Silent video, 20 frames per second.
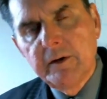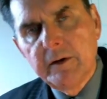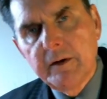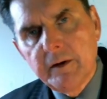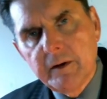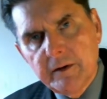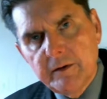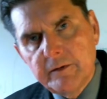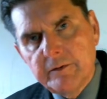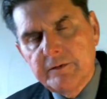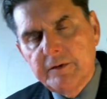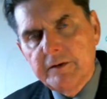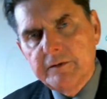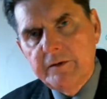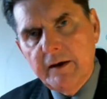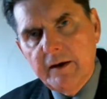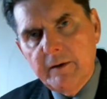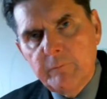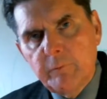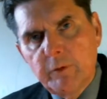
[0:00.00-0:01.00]
is the
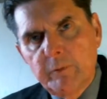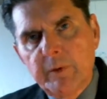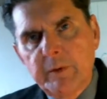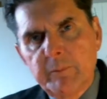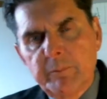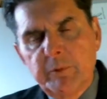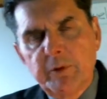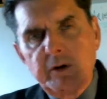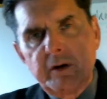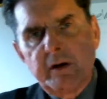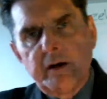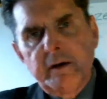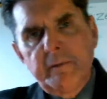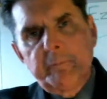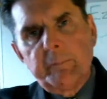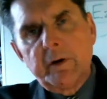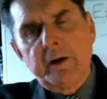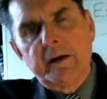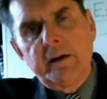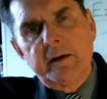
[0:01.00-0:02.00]
dead would be put up
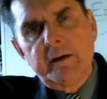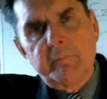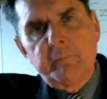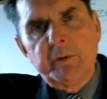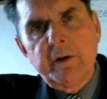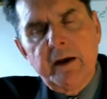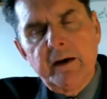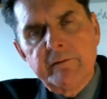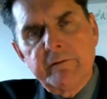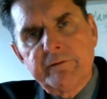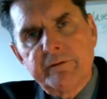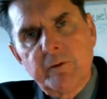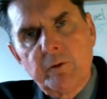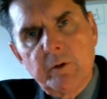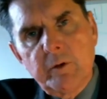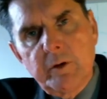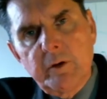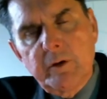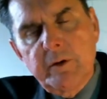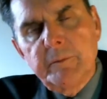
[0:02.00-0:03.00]
on a
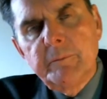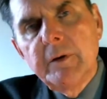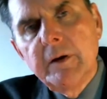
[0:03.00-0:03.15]
platform